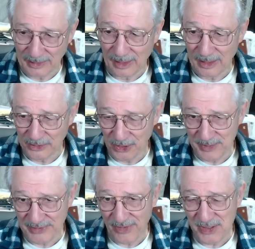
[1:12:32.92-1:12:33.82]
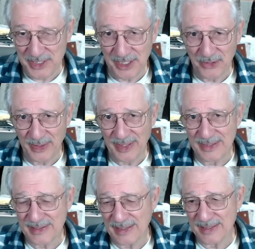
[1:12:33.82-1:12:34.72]
in terms of artillery,
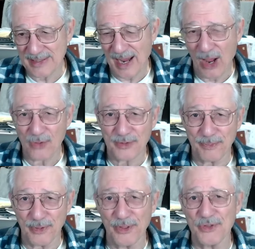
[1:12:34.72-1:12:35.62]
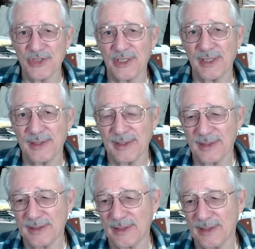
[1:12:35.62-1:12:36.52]
is out producing
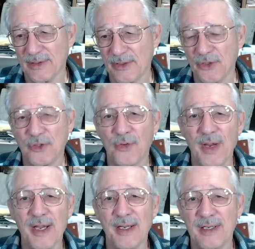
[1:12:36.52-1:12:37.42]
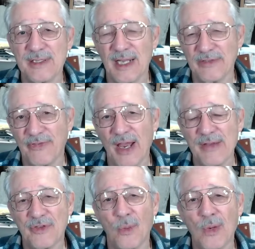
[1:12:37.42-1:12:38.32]
the Ukrainians like
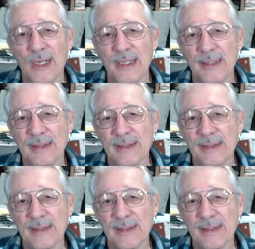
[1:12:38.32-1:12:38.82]
5-1.